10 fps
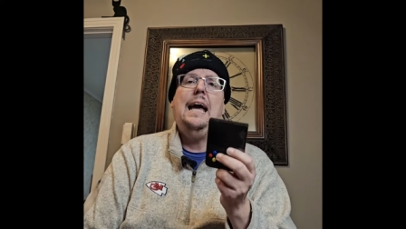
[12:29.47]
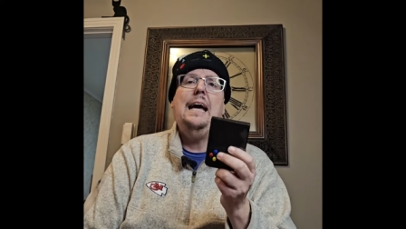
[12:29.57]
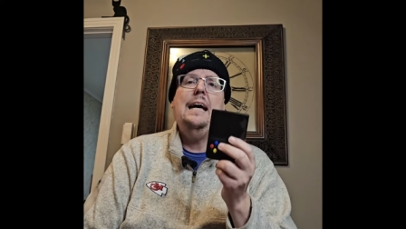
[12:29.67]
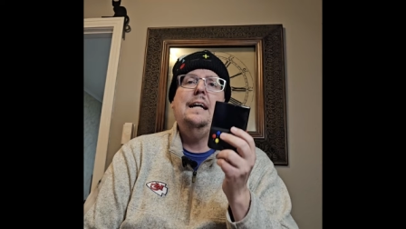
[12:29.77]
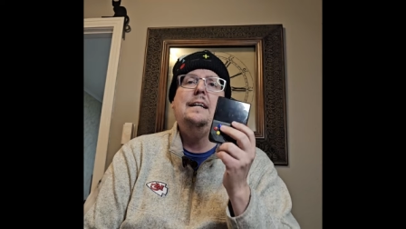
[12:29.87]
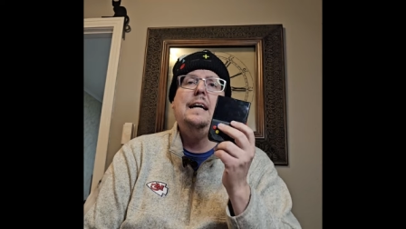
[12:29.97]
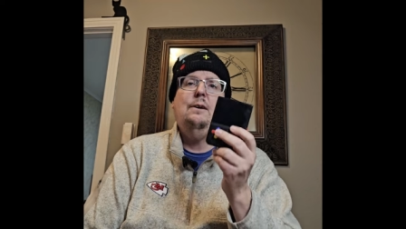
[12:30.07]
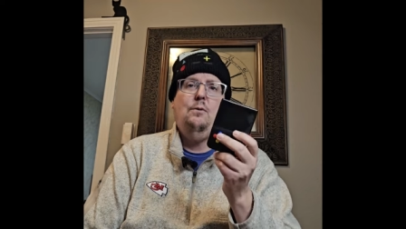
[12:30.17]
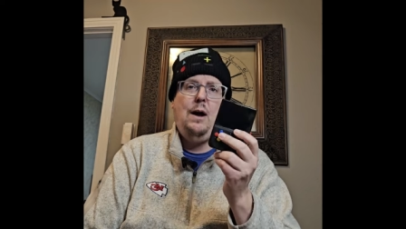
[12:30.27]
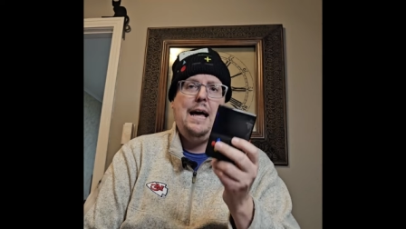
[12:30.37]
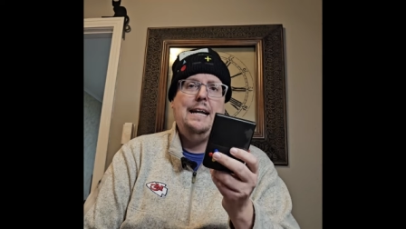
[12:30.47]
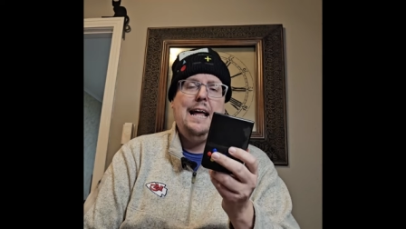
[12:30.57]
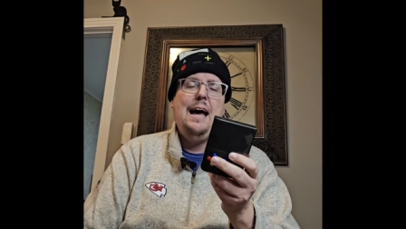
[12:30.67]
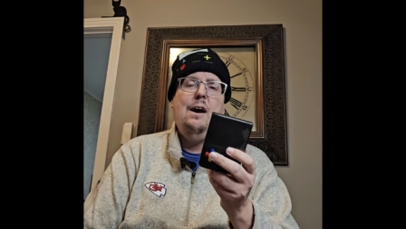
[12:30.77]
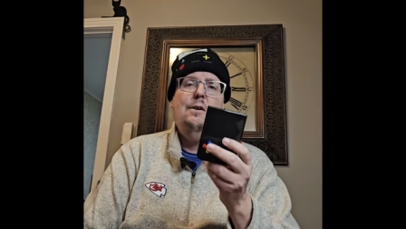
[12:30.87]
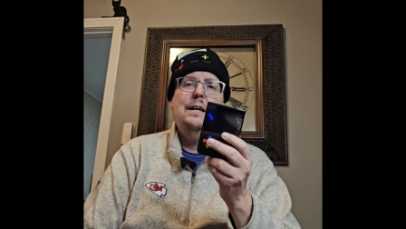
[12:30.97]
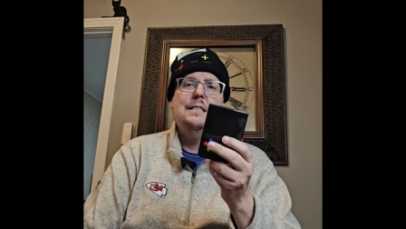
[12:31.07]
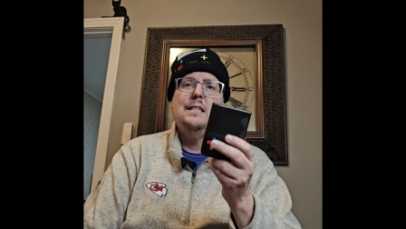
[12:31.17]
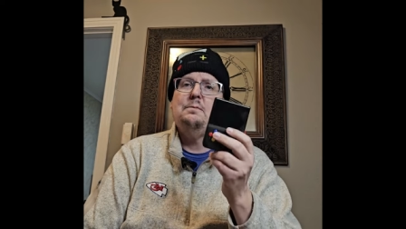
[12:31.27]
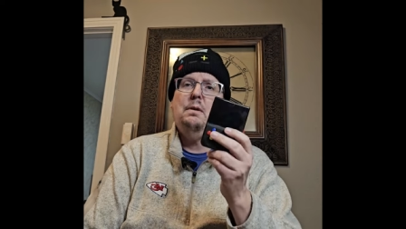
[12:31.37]
and it right now
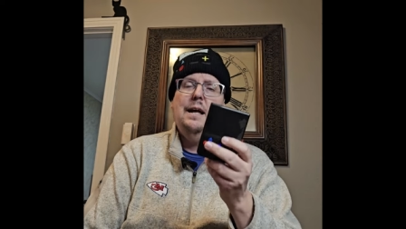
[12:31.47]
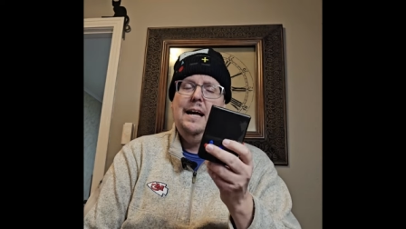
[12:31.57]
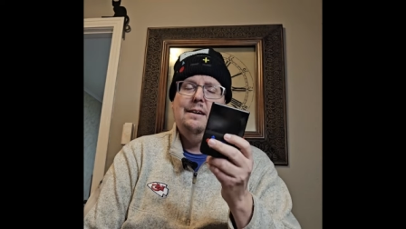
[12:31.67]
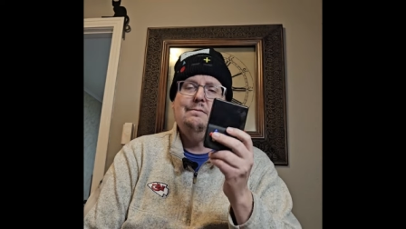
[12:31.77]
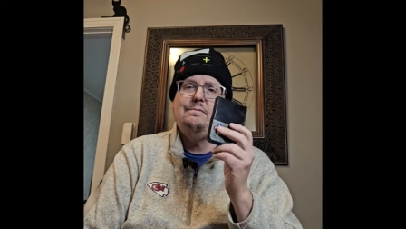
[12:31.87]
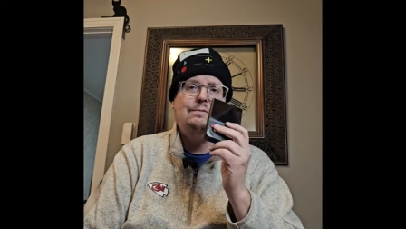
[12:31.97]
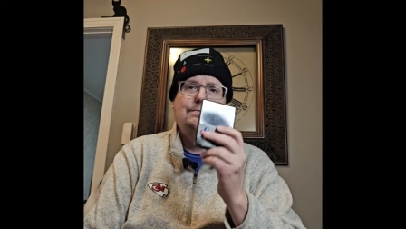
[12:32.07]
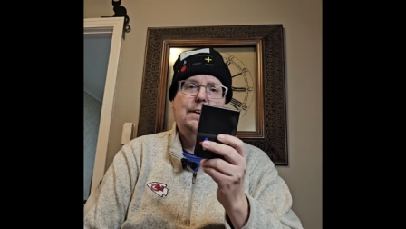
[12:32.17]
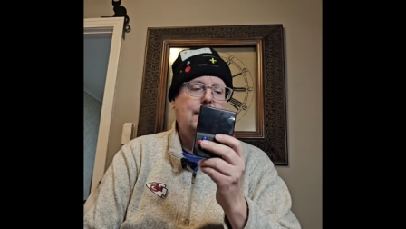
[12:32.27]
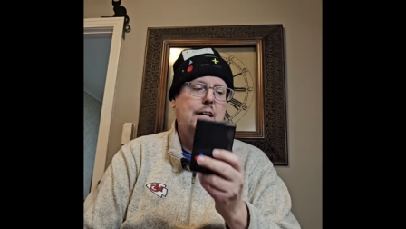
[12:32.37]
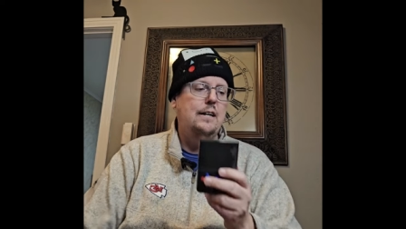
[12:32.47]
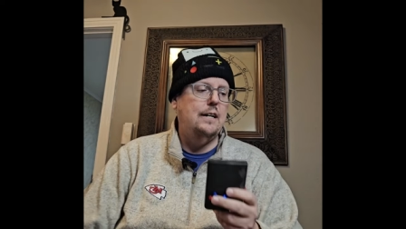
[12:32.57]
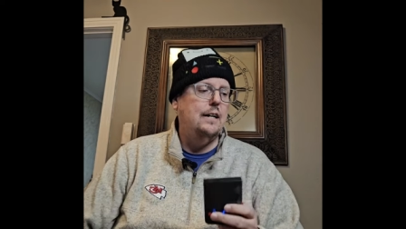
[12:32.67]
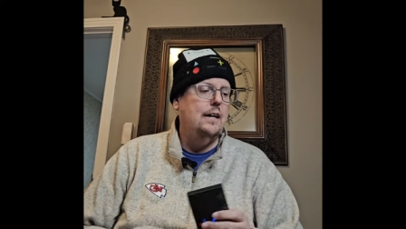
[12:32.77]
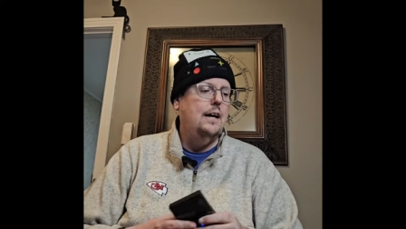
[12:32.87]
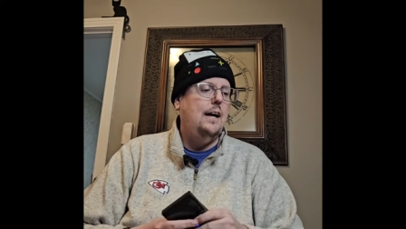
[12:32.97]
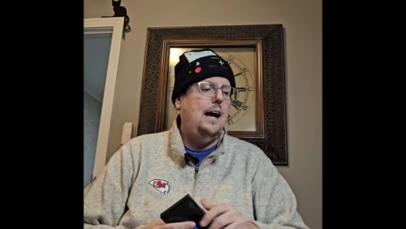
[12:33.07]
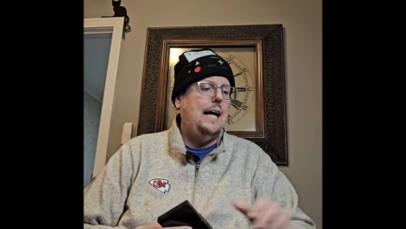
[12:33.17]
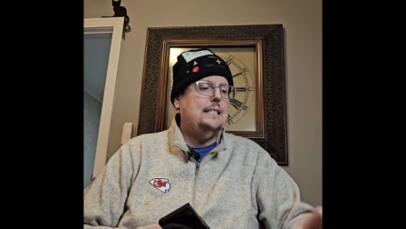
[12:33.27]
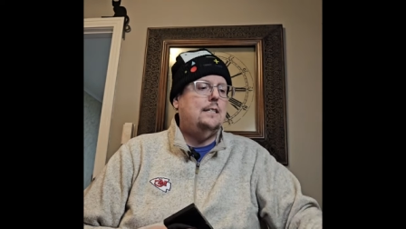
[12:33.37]
is just playing very good.
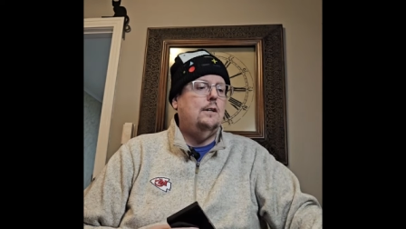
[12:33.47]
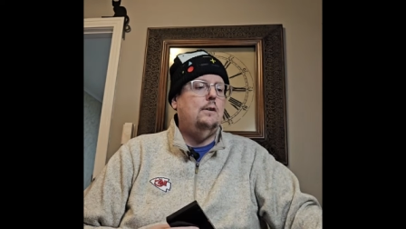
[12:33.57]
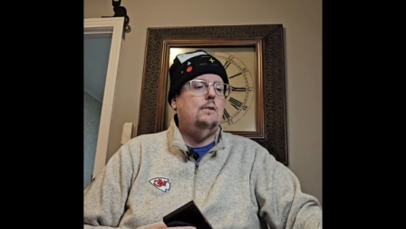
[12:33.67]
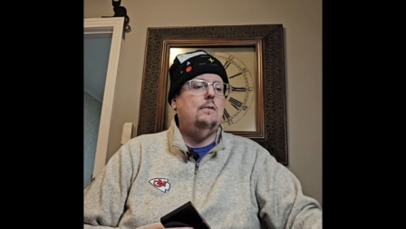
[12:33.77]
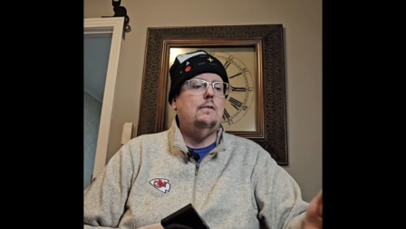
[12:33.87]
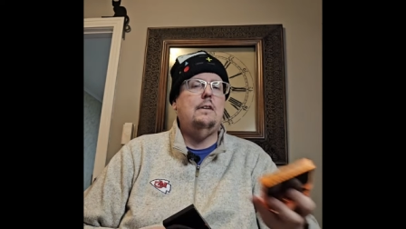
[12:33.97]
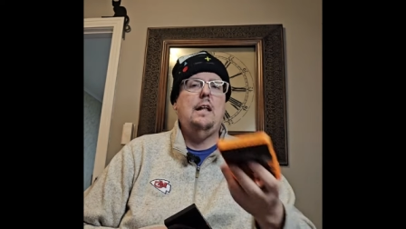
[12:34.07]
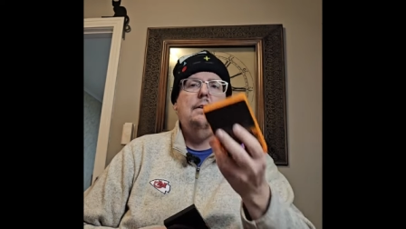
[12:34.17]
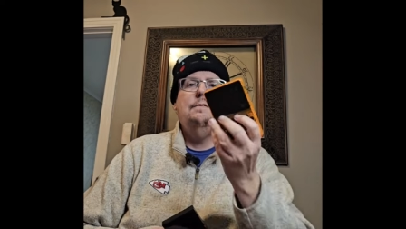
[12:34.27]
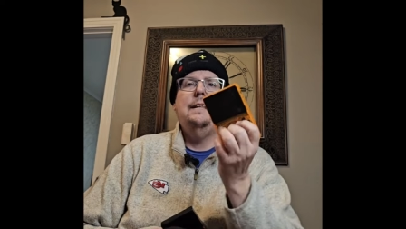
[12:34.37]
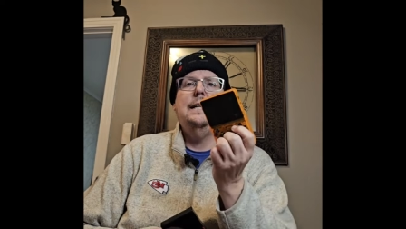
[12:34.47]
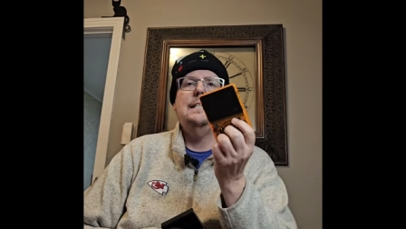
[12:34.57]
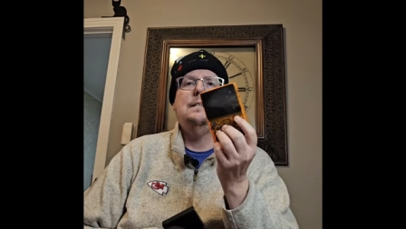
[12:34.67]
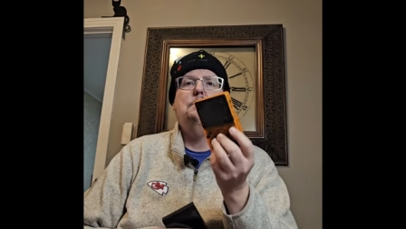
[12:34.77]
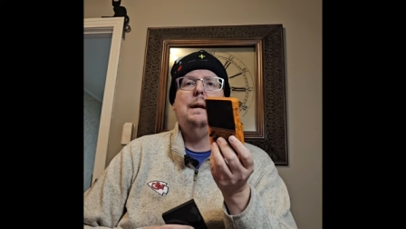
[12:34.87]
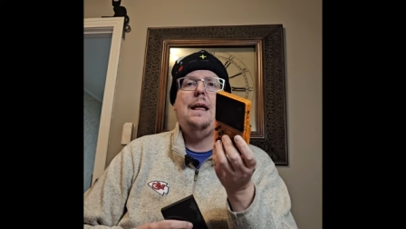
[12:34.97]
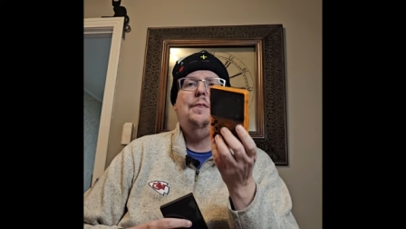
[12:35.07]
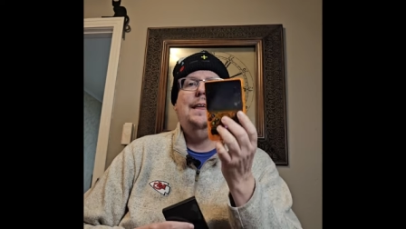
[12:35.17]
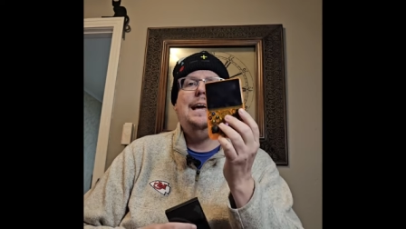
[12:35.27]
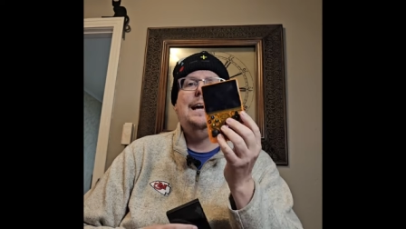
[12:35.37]
I still love this, but I
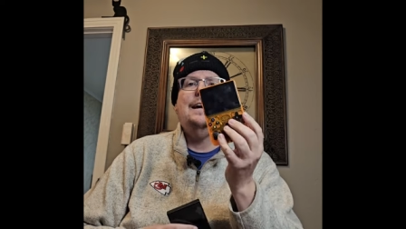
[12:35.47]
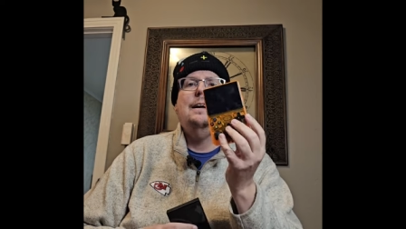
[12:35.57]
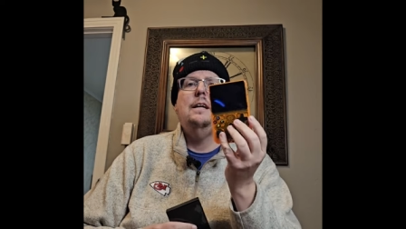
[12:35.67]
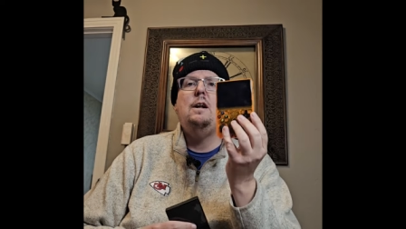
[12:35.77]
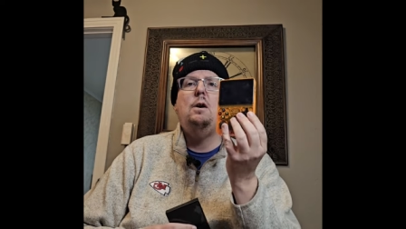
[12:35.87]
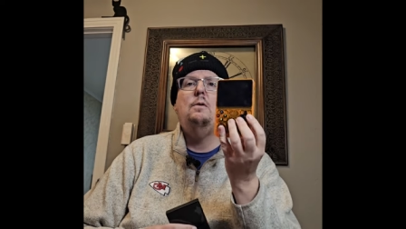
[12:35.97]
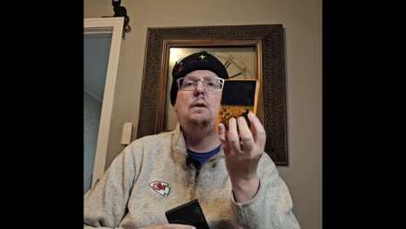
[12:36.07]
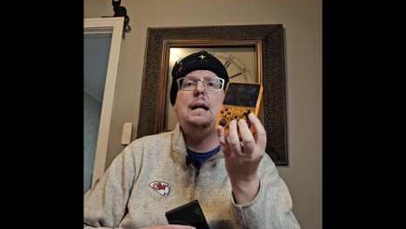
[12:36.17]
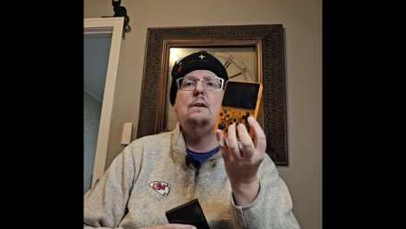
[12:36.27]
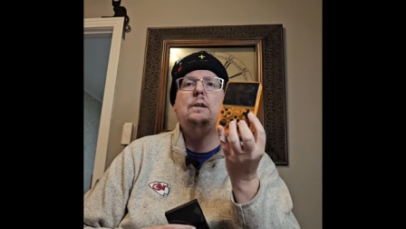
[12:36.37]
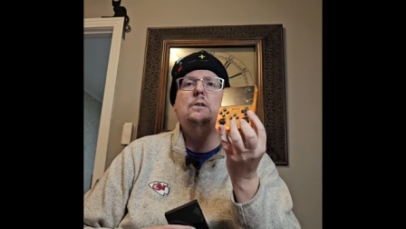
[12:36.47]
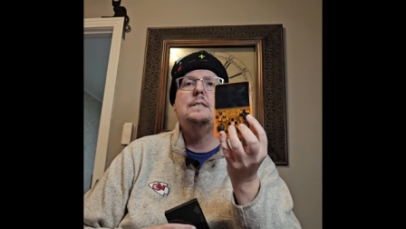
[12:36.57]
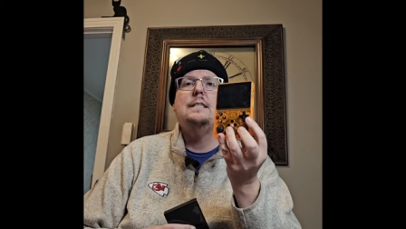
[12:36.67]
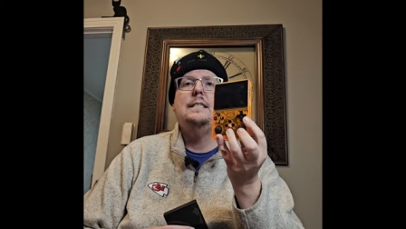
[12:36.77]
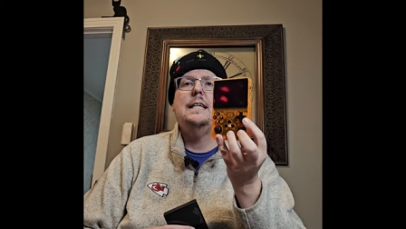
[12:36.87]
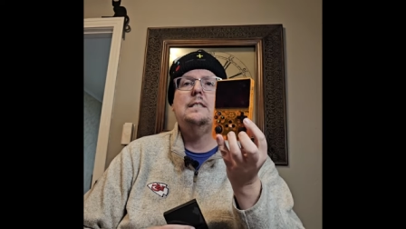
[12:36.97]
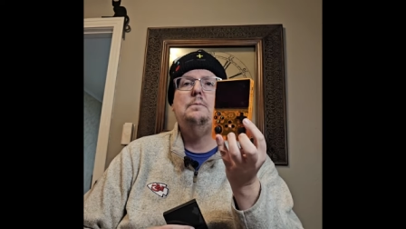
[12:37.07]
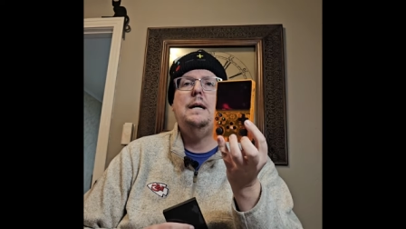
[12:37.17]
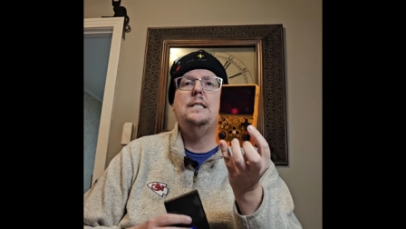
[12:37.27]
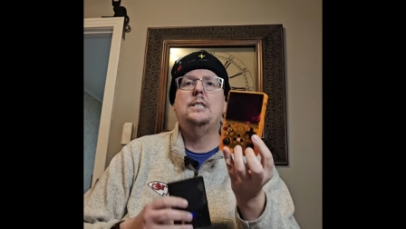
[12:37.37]
think, you know, I don't use the
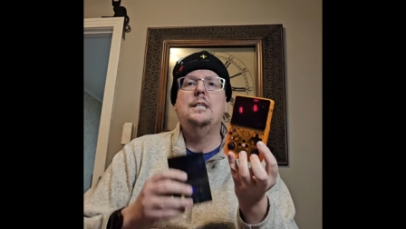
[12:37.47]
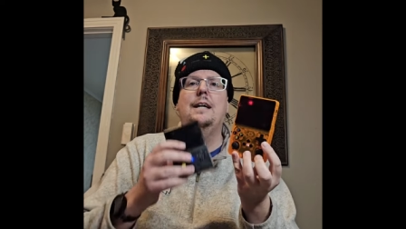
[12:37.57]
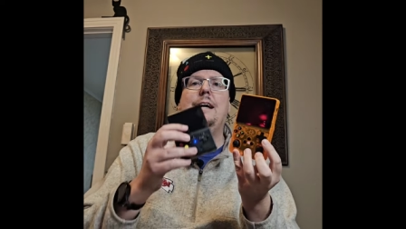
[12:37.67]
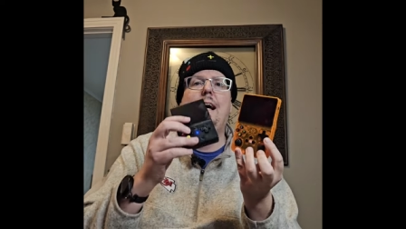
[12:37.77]
sticks much,